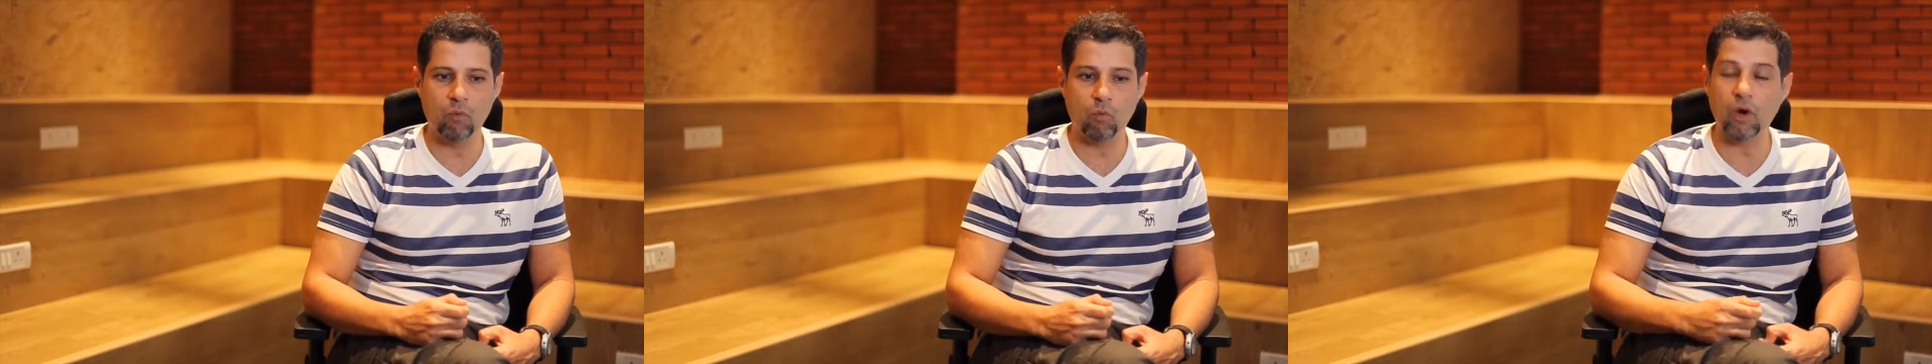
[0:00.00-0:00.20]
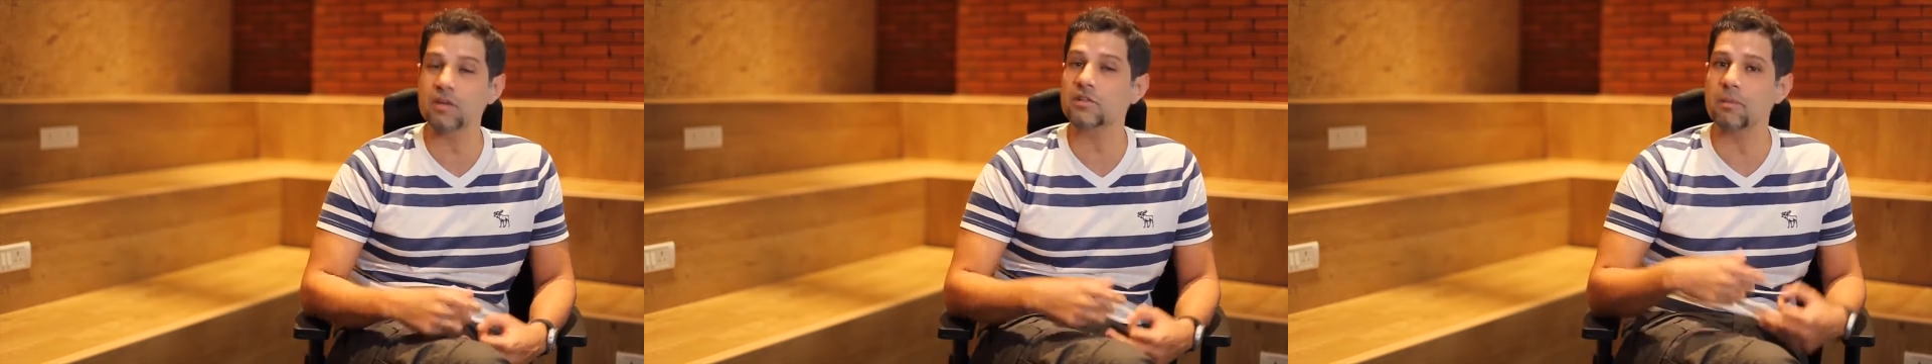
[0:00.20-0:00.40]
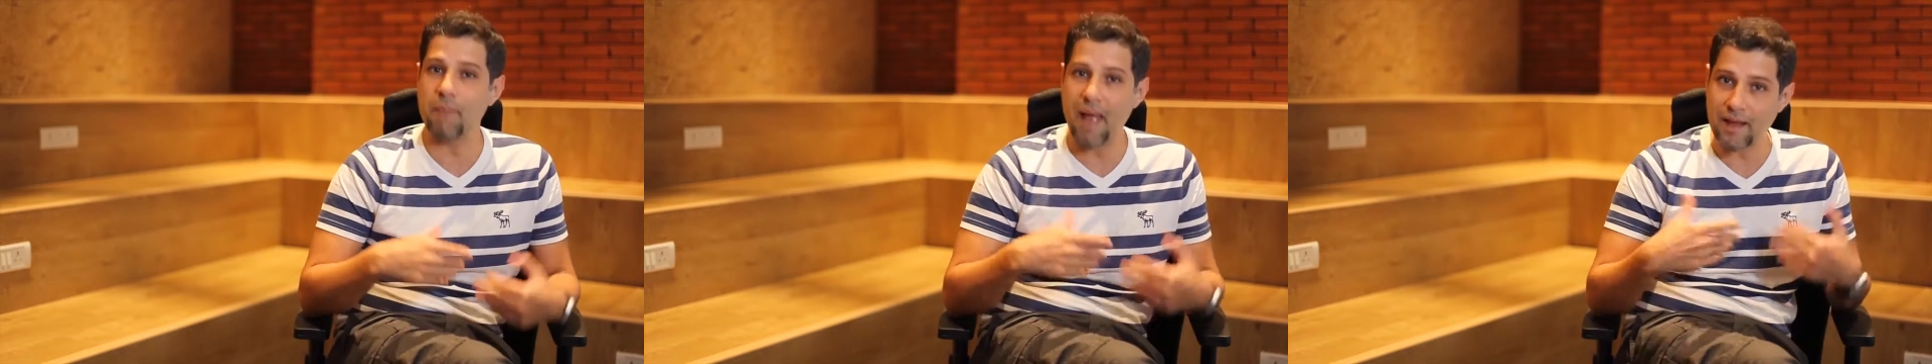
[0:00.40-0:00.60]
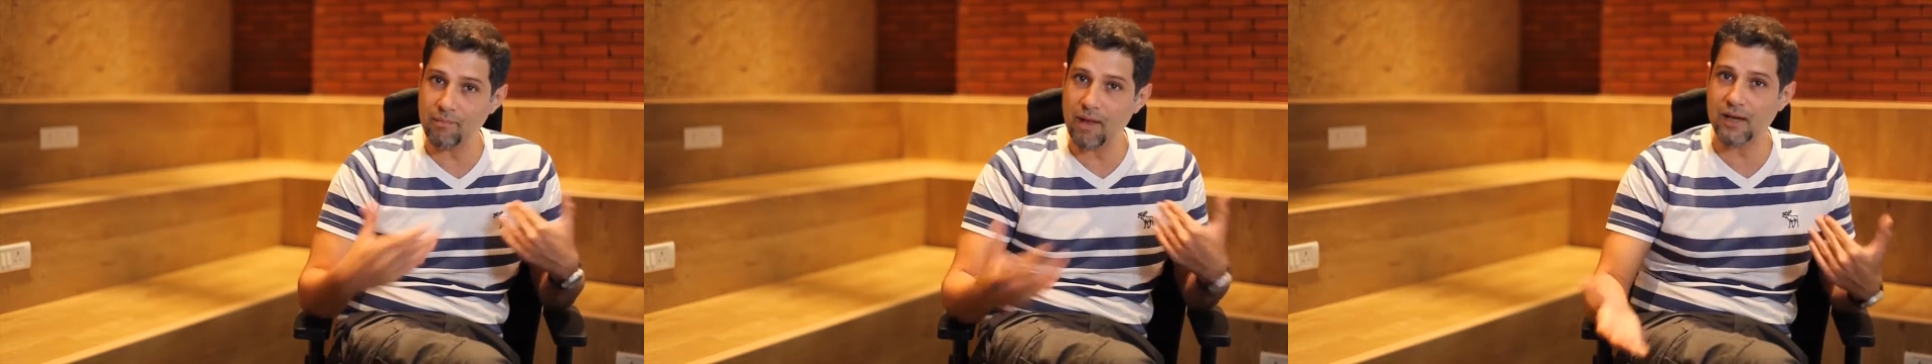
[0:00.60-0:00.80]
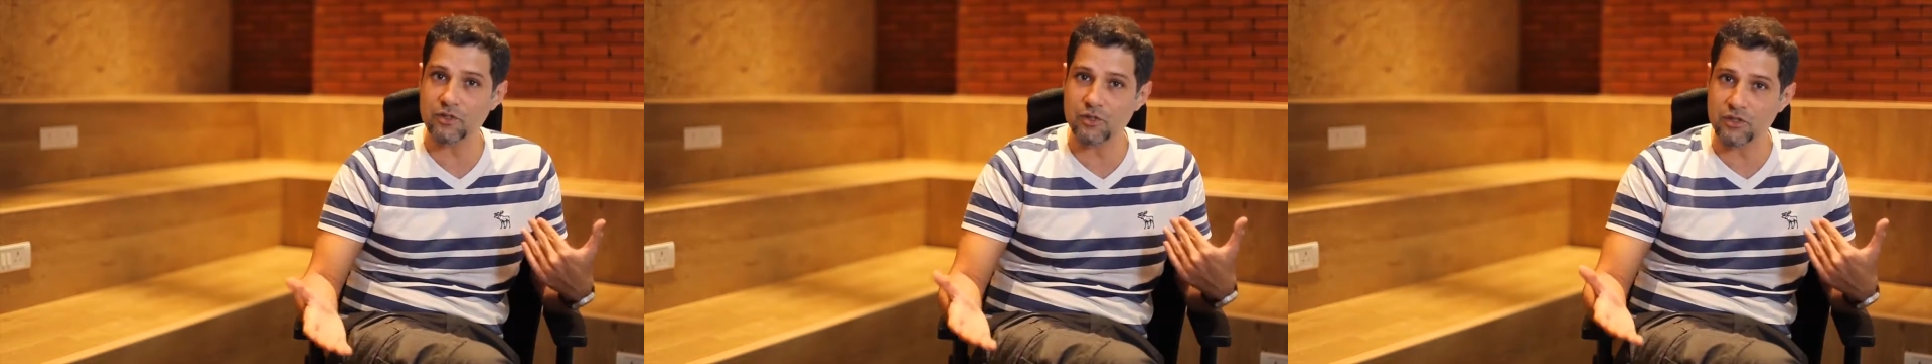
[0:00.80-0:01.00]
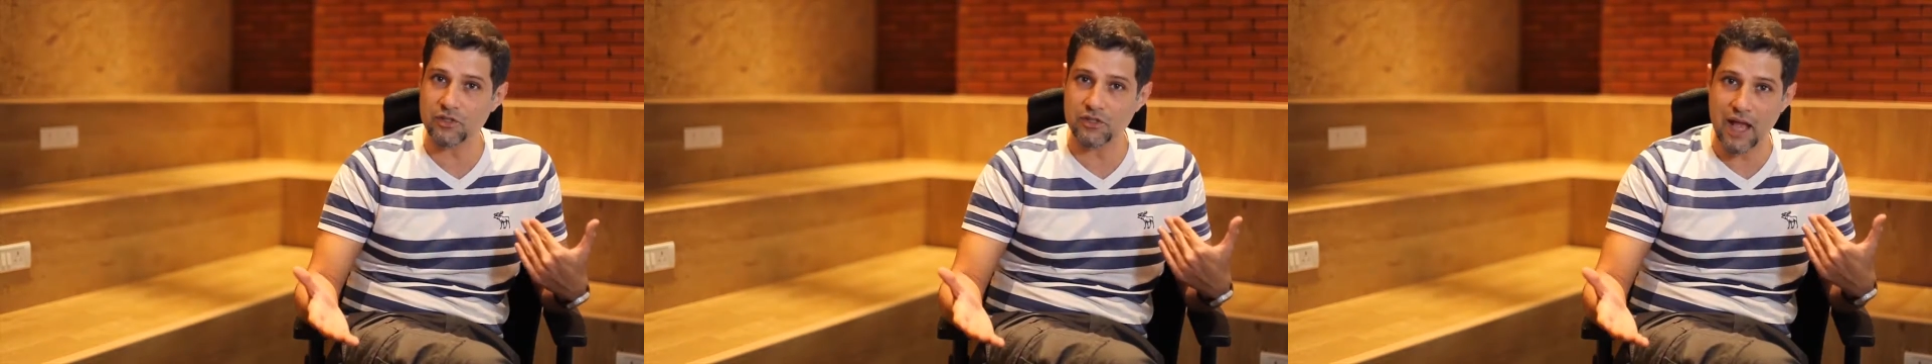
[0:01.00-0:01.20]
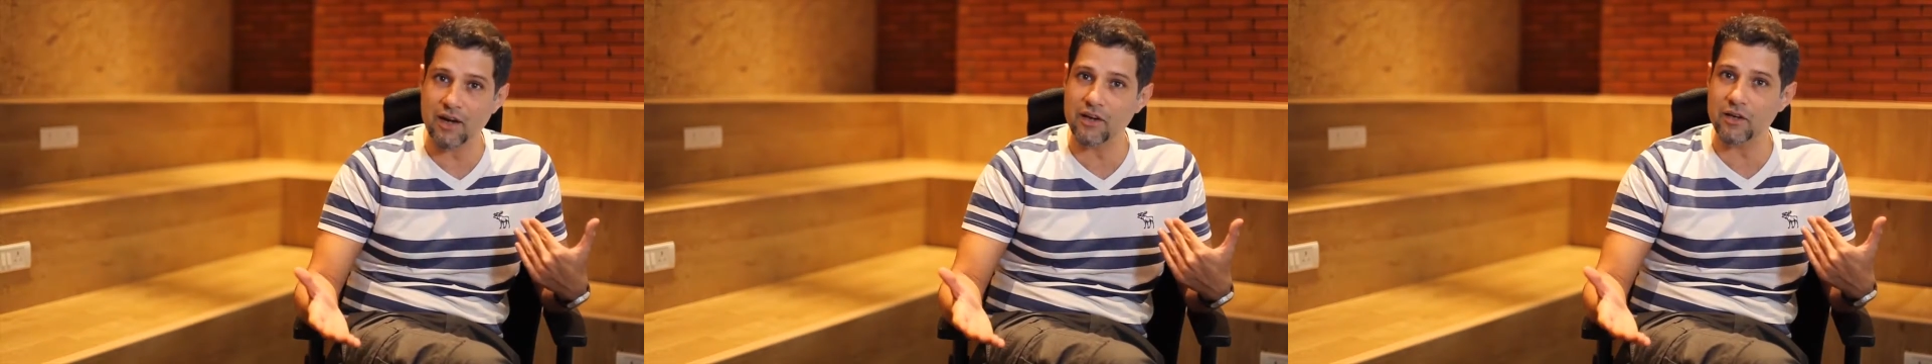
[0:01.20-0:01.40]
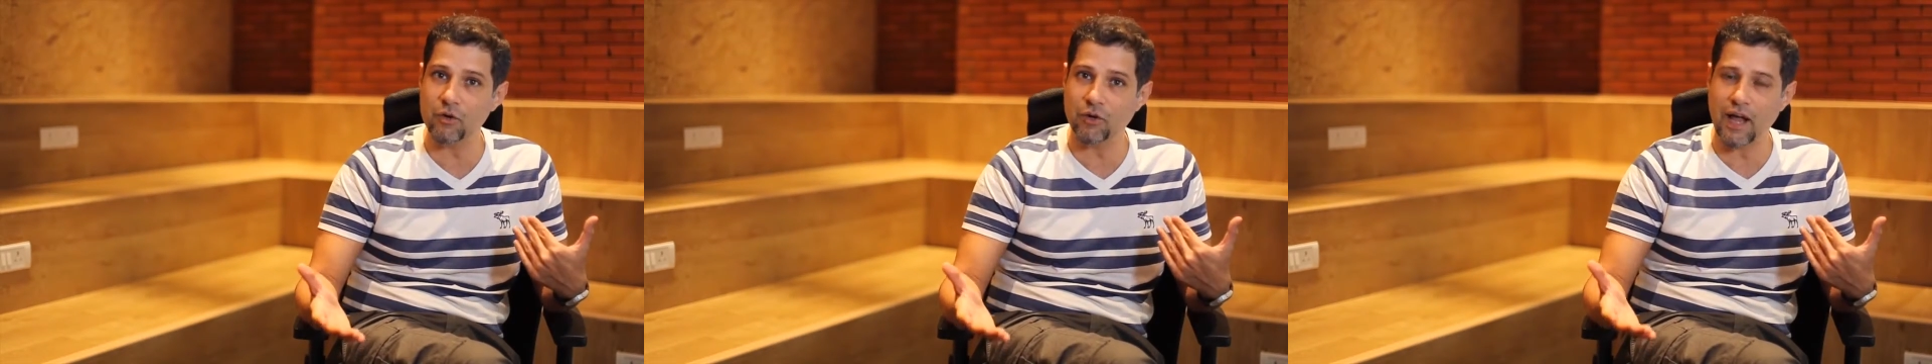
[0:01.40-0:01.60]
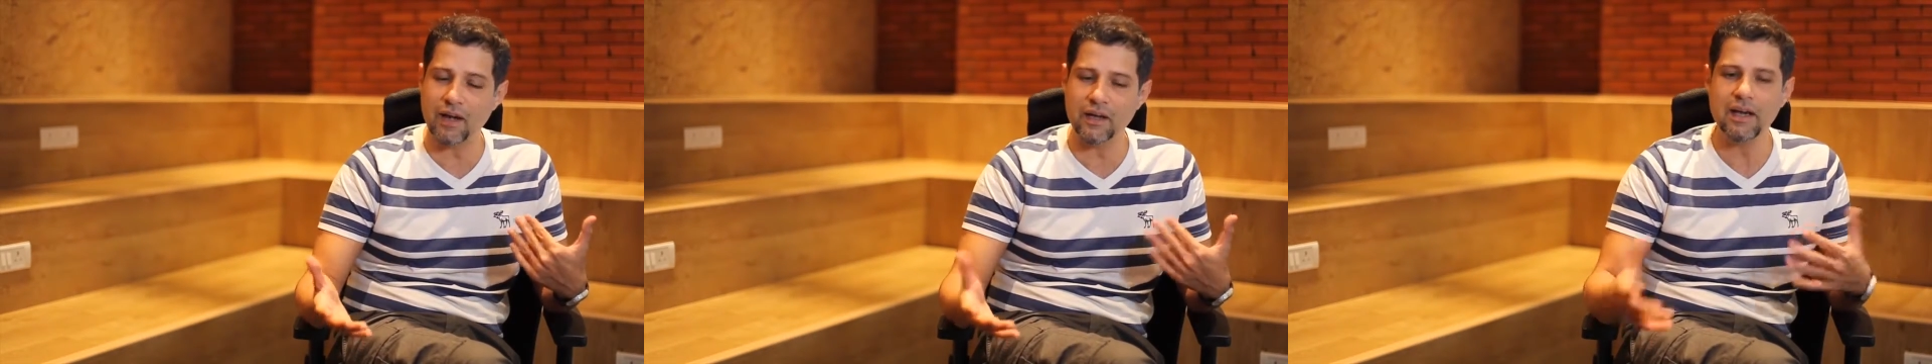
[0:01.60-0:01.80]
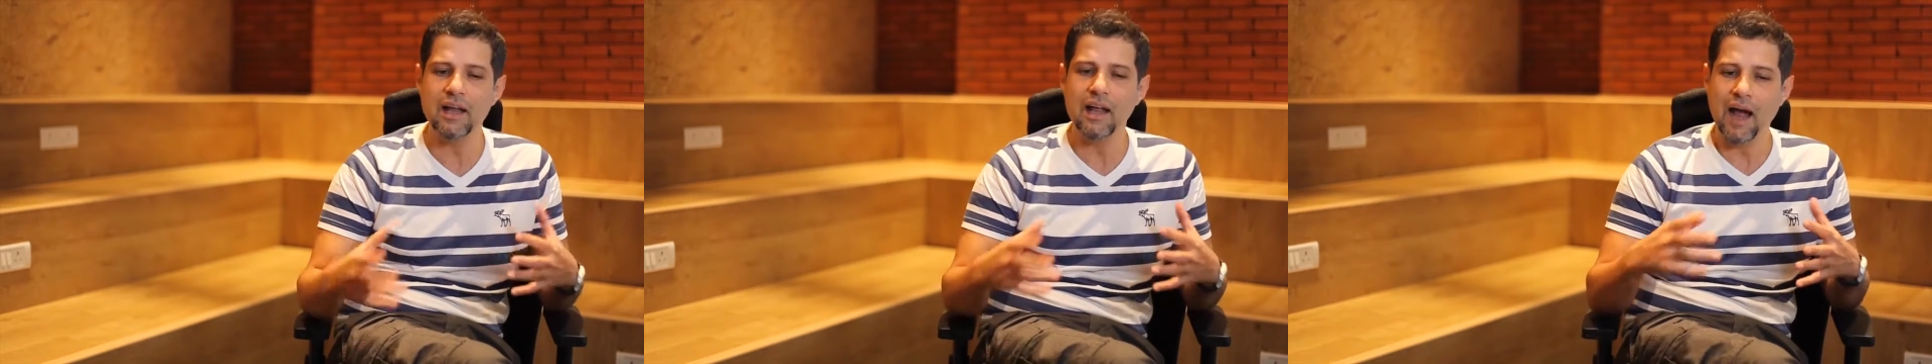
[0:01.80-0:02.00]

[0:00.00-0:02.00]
what is the bank balance, the salary you carry.